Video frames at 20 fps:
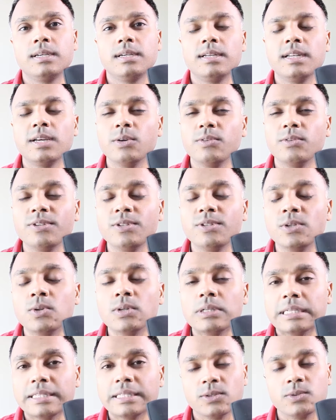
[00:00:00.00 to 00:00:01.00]
Now, if we don't
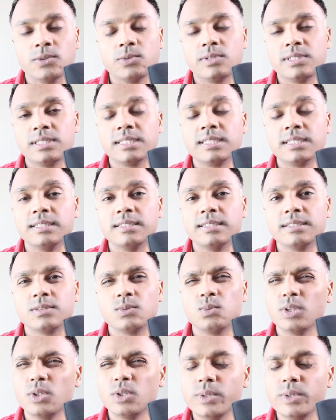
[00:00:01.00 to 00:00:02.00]
like those results,
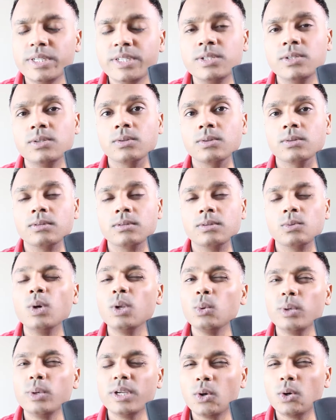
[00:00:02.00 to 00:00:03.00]
what do? Well,
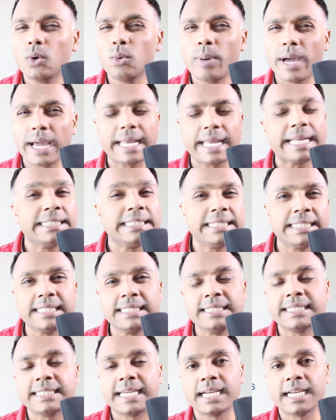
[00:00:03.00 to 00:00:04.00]
we go back and
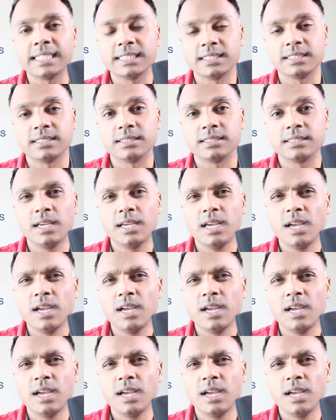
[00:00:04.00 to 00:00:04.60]
change actions.